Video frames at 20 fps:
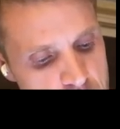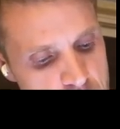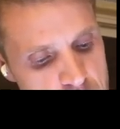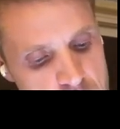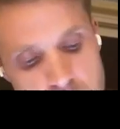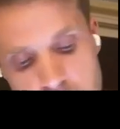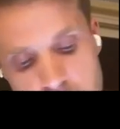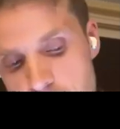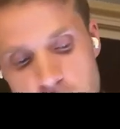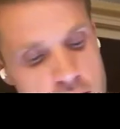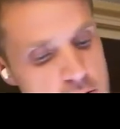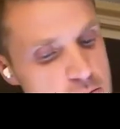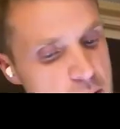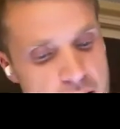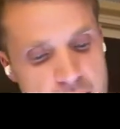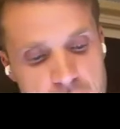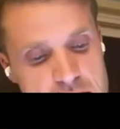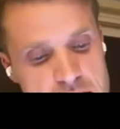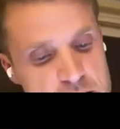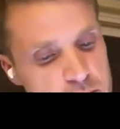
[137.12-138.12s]
Again, your
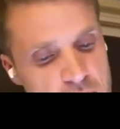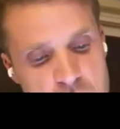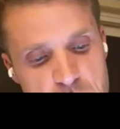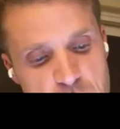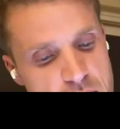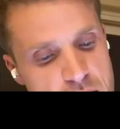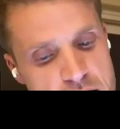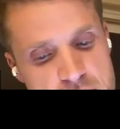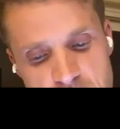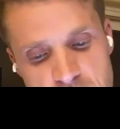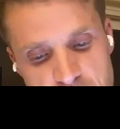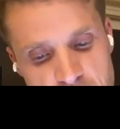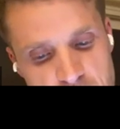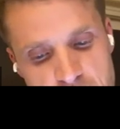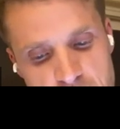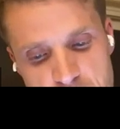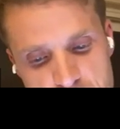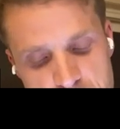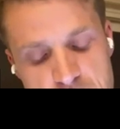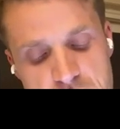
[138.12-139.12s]
mass might be
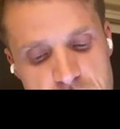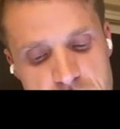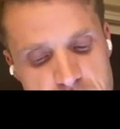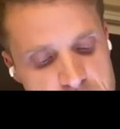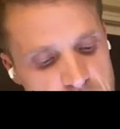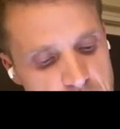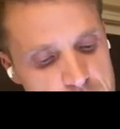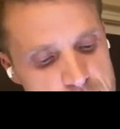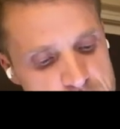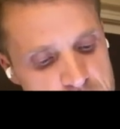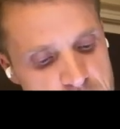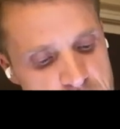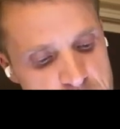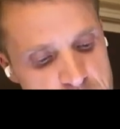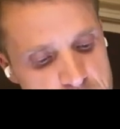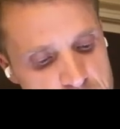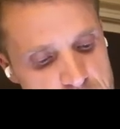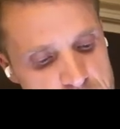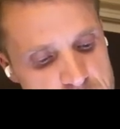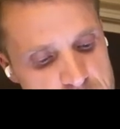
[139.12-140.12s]
different, but the steps are going to
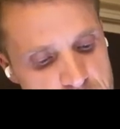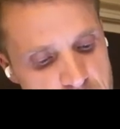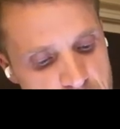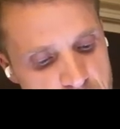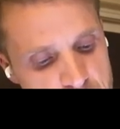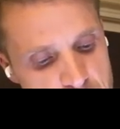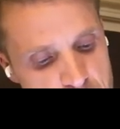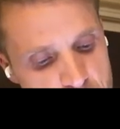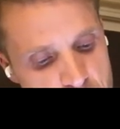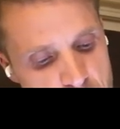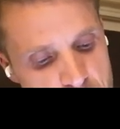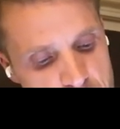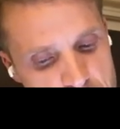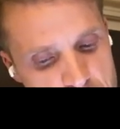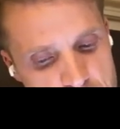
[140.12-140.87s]
be the same, right?